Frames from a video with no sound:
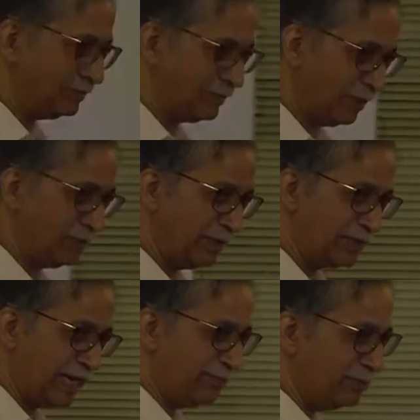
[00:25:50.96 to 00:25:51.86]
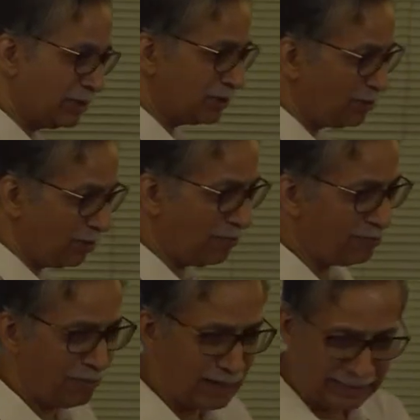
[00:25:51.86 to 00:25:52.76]
Now this campus is full of
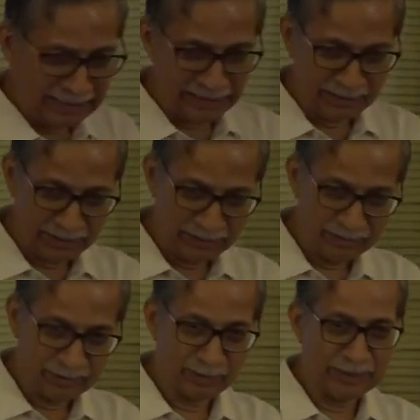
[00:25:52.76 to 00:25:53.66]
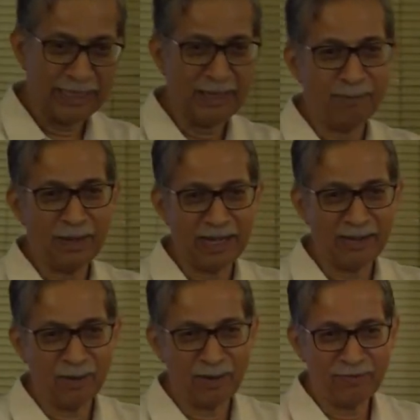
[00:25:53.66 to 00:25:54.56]
monkeys. So they apply
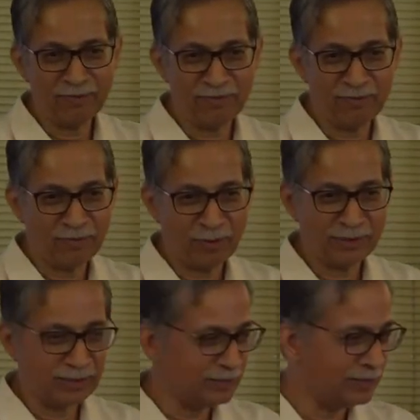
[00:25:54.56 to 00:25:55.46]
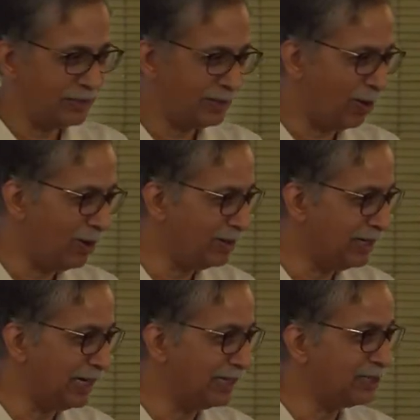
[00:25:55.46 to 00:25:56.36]
a lot of forces in all
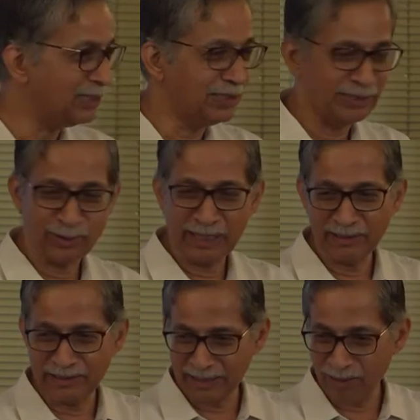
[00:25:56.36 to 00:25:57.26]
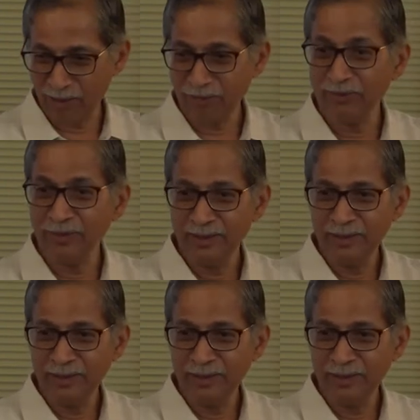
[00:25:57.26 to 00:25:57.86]
directions that you can think of.